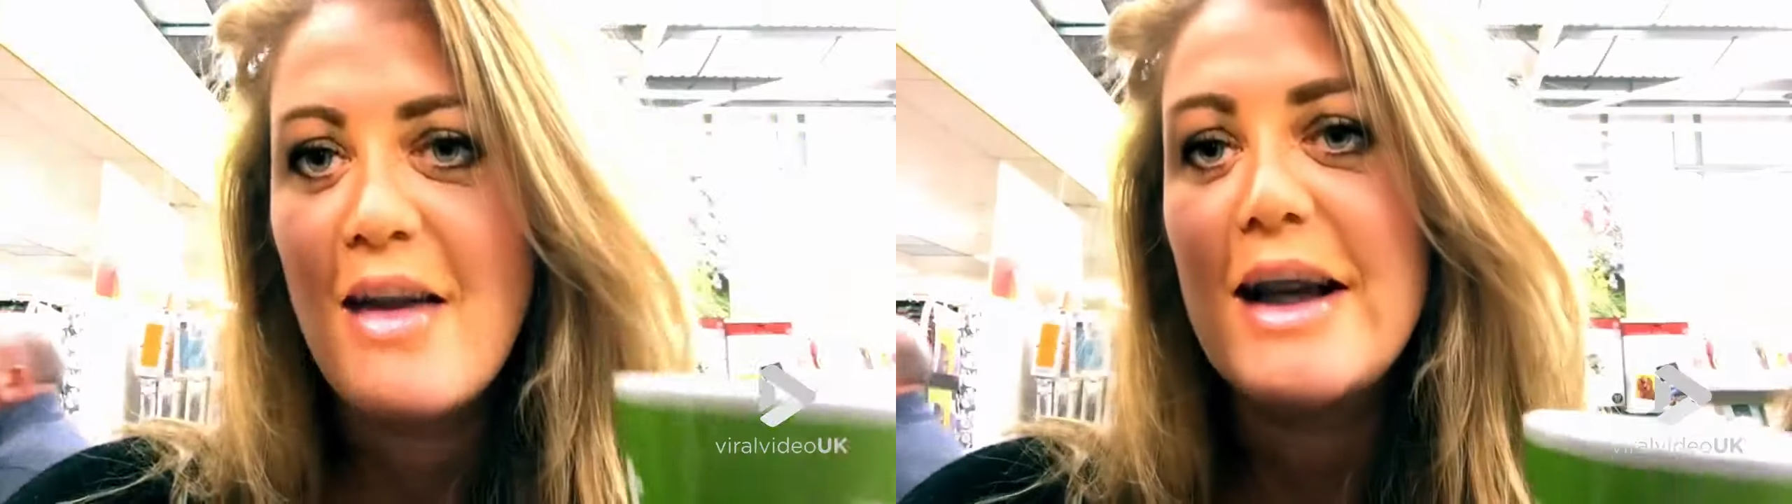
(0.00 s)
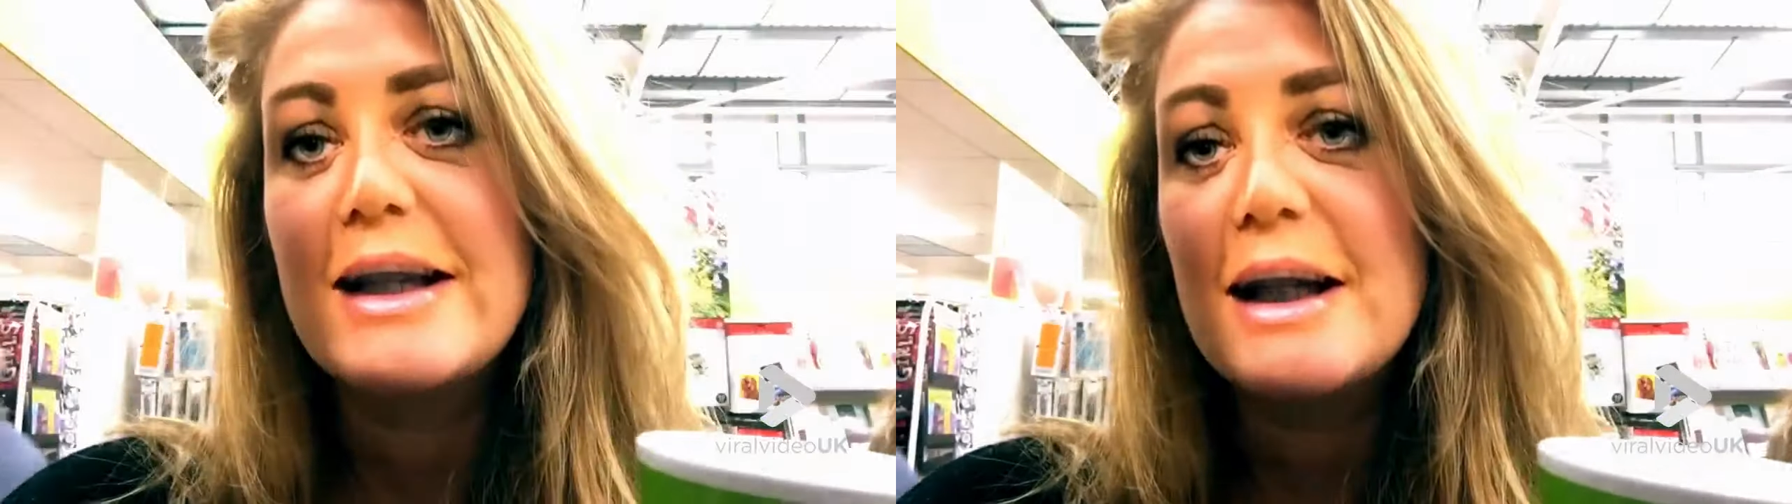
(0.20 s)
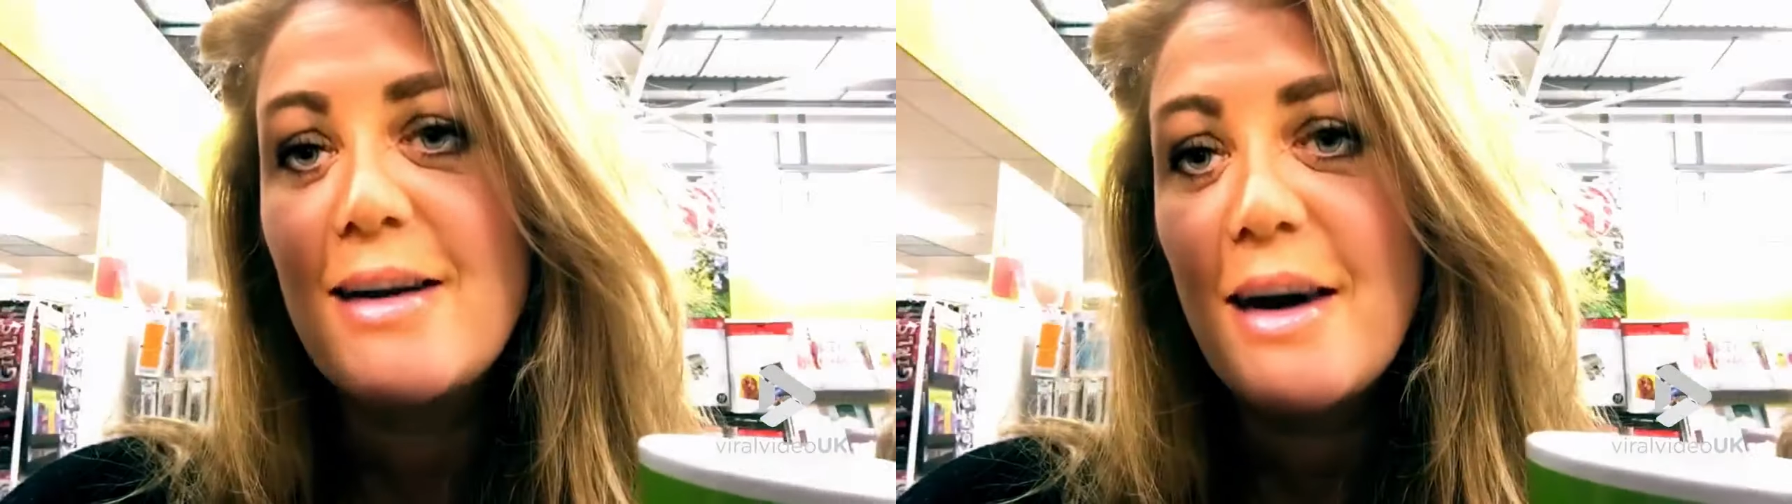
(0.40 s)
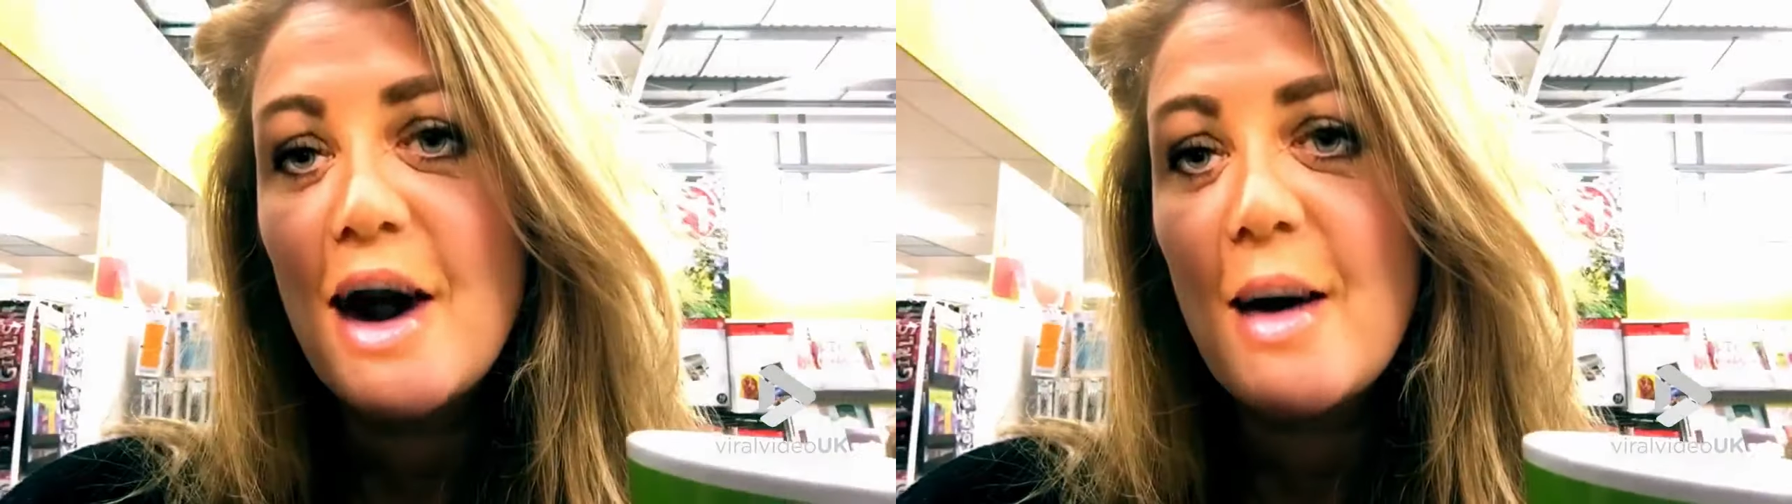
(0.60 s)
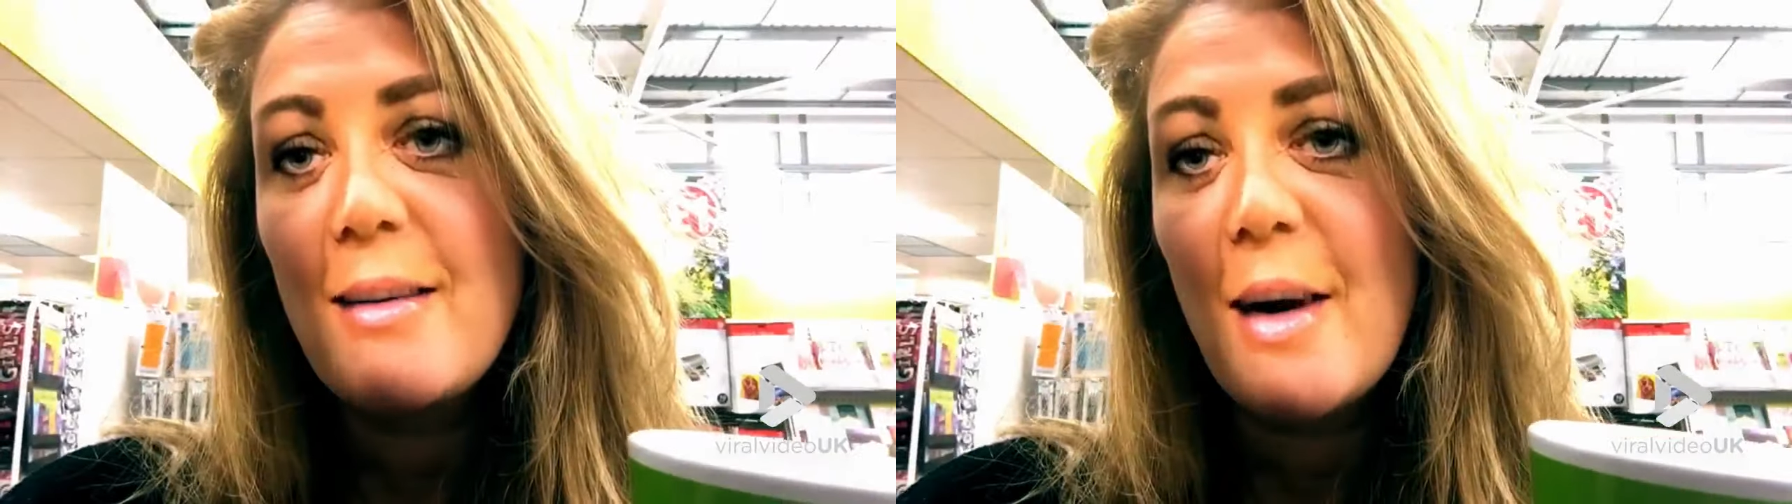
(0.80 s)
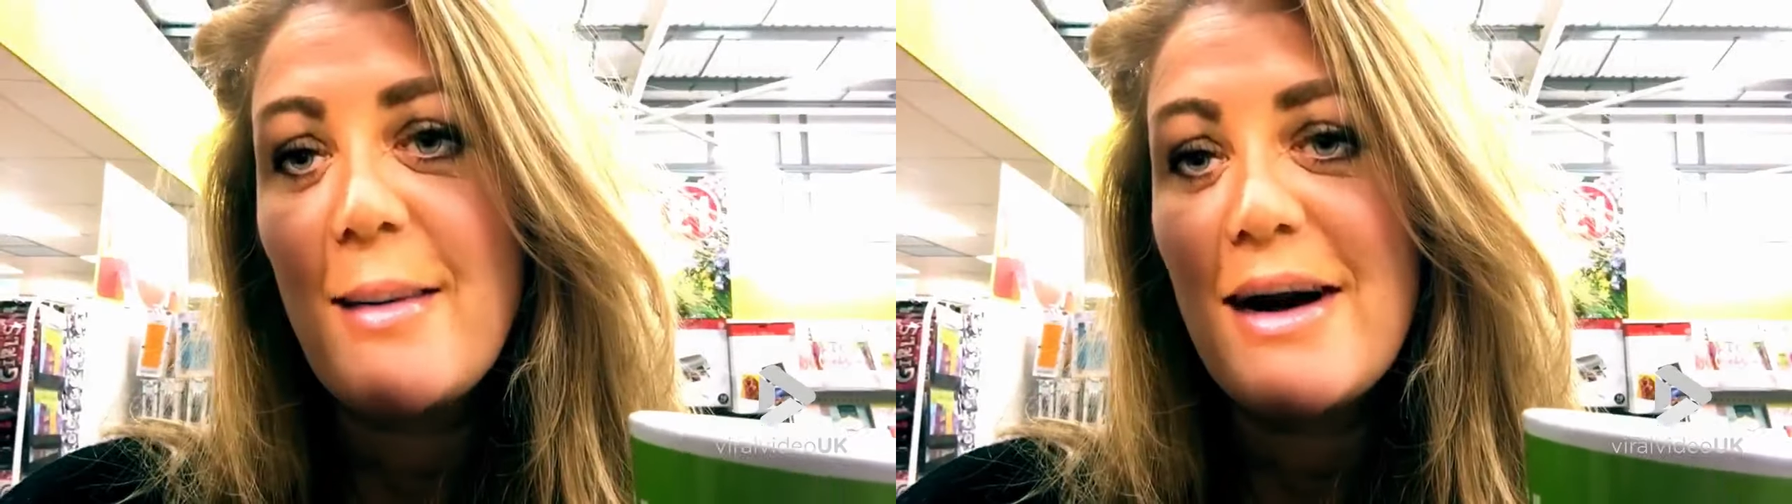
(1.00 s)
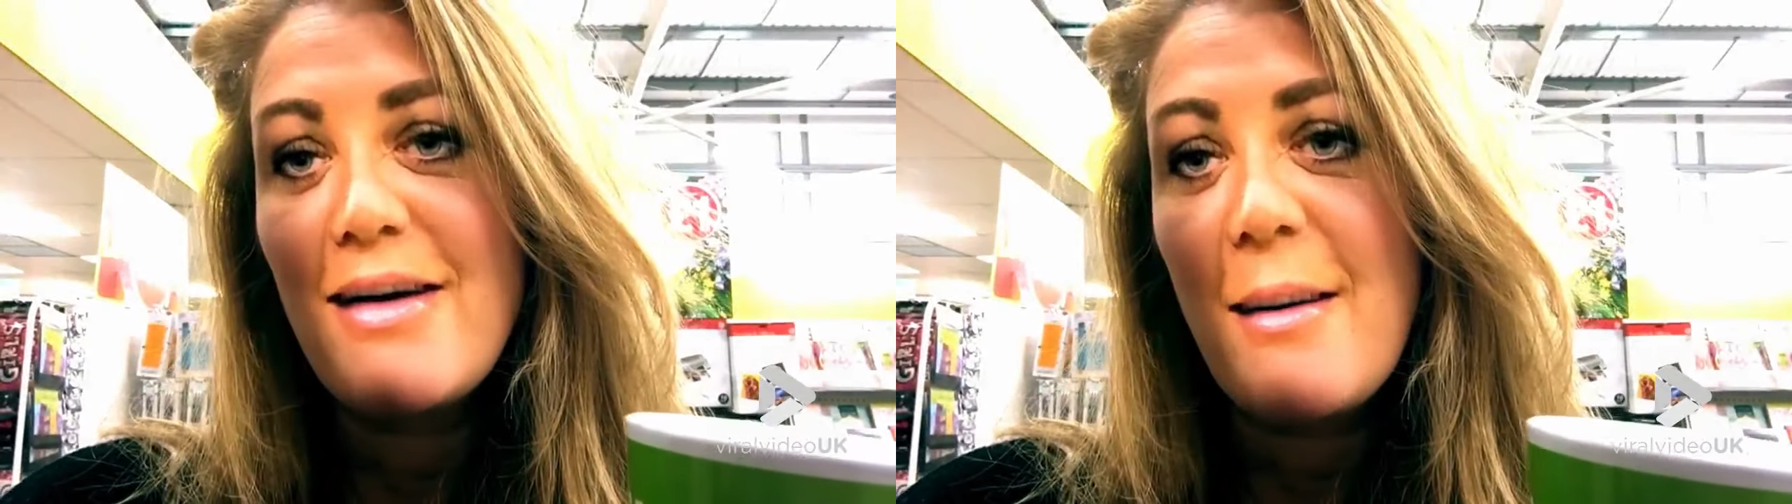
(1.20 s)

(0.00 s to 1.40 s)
This is for you, Bobby,